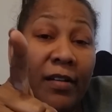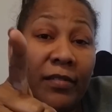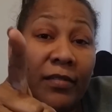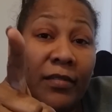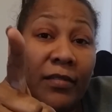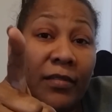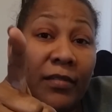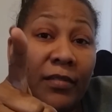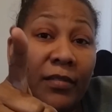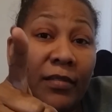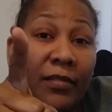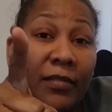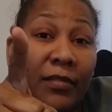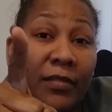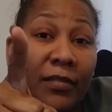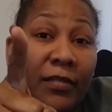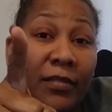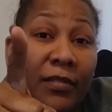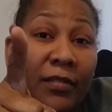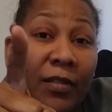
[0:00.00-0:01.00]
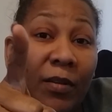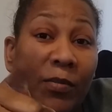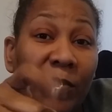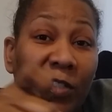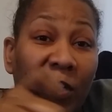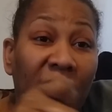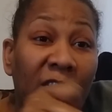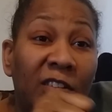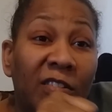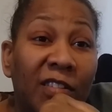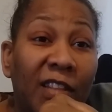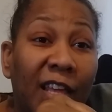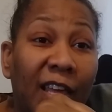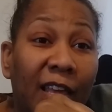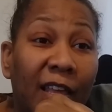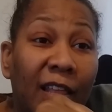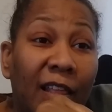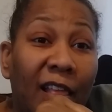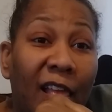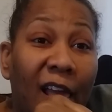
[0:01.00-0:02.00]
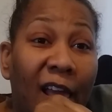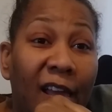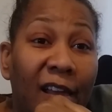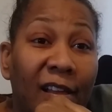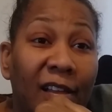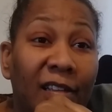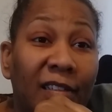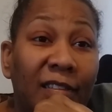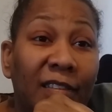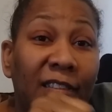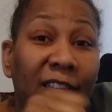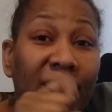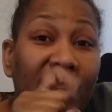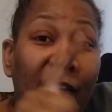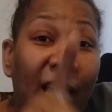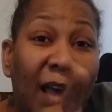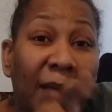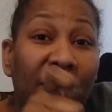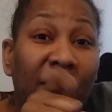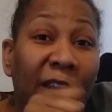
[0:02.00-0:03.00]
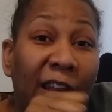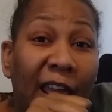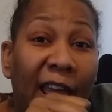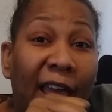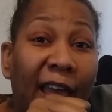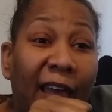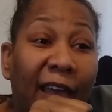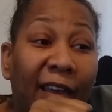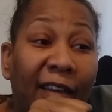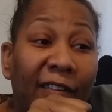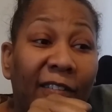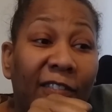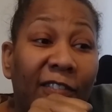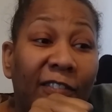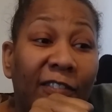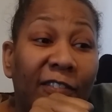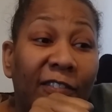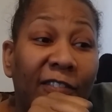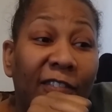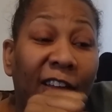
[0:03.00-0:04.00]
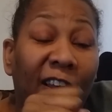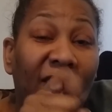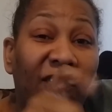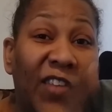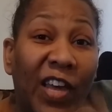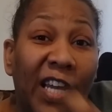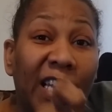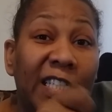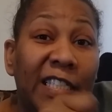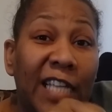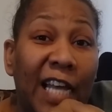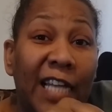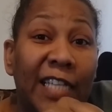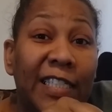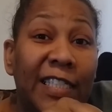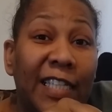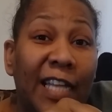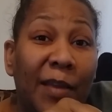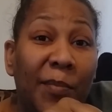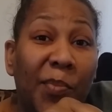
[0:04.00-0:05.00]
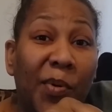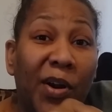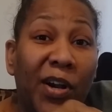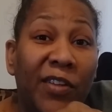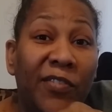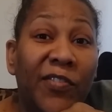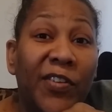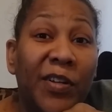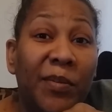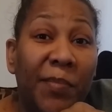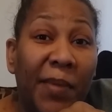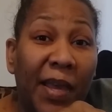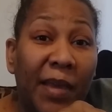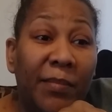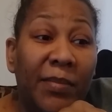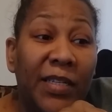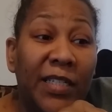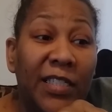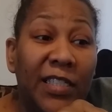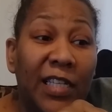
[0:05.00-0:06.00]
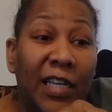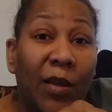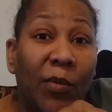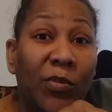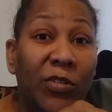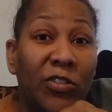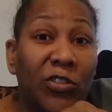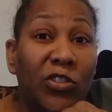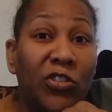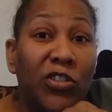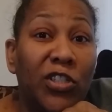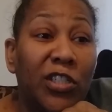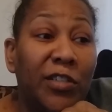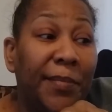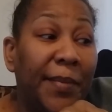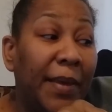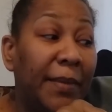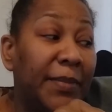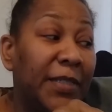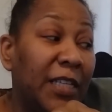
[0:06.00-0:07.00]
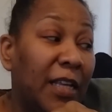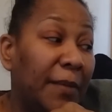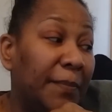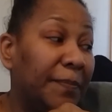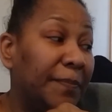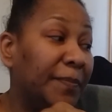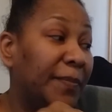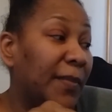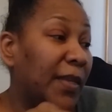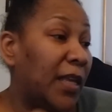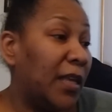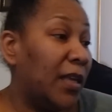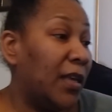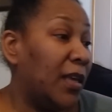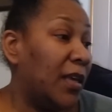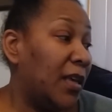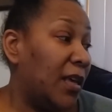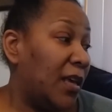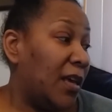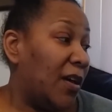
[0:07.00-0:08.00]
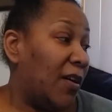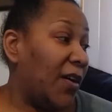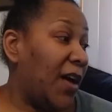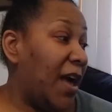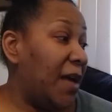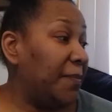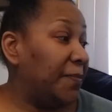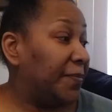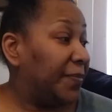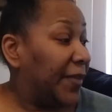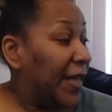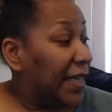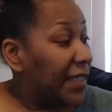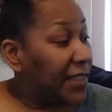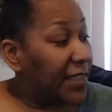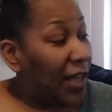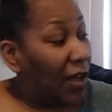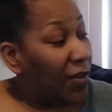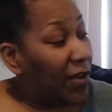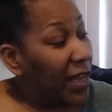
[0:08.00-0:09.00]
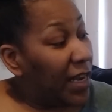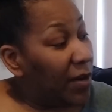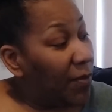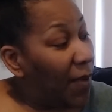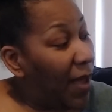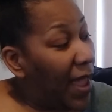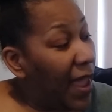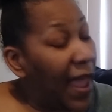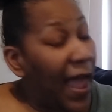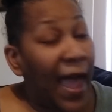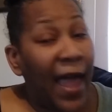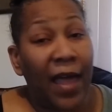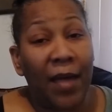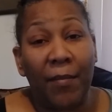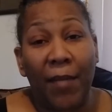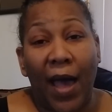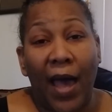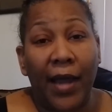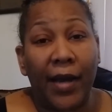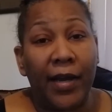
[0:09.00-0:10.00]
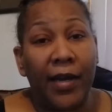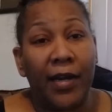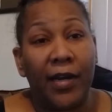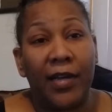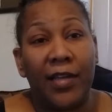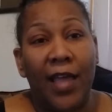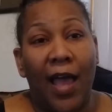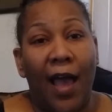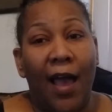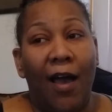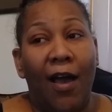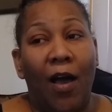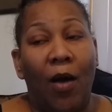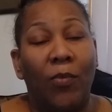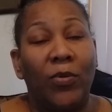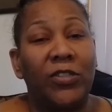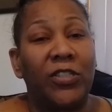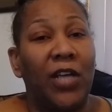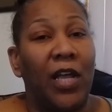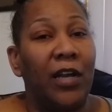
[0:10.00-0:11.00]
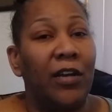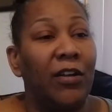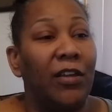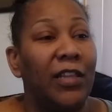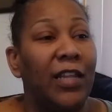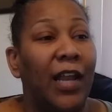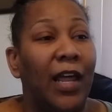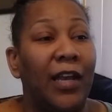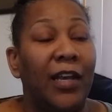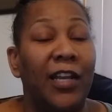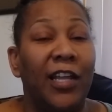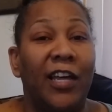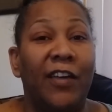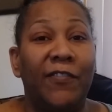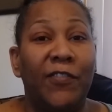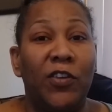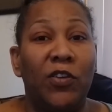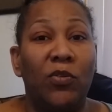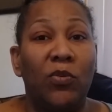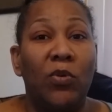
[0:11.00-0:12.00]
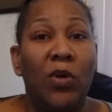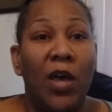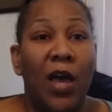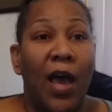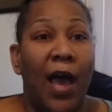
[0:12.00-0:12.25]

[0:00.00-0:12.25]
I want y'all to do that. Because I'm going to have a Valentine's Day party for the babies. And I want you to dress your babies up. Okay? So, anyway, I'm out of here, y'all. I want y'all to know that I love you.